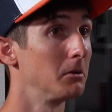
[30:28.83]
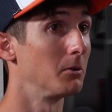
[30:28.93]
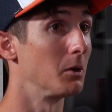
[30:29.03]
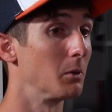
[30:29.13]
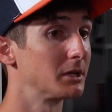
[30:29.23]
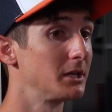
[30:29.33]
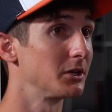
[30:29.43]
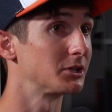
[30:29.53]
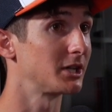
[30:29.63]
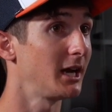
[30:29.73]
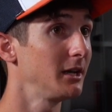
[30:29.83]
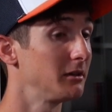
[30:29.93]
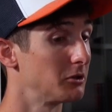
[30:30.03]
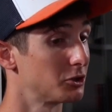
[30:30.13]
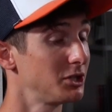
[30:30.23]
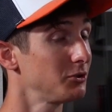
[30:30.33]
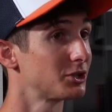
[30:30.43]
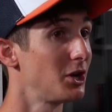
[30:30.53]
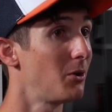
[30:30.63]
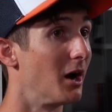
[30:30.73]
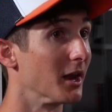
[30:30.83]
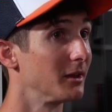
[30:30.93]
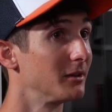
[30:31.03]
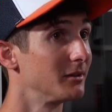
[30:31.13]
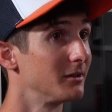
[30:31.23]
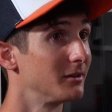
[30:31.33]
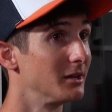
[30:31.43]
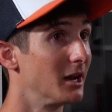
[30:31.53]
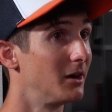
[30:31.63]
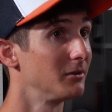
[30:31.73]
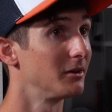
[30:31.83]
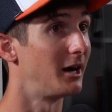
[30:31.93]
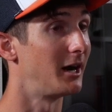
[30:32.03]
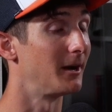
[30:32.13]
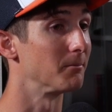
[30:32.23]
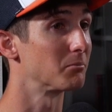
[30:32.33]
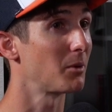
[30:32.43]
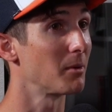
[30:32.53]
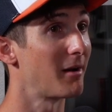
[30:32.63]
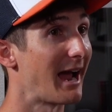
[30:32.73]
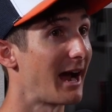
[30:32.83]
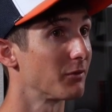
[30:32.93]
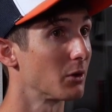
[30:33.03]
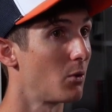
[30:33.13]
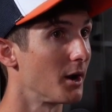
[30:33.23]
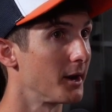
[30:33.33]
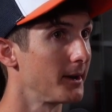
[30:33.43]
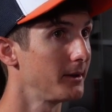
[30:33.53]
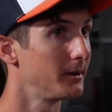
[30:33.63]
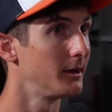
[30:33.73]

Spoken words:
We went to the other side. There's still snow on it, probably about half the quantity.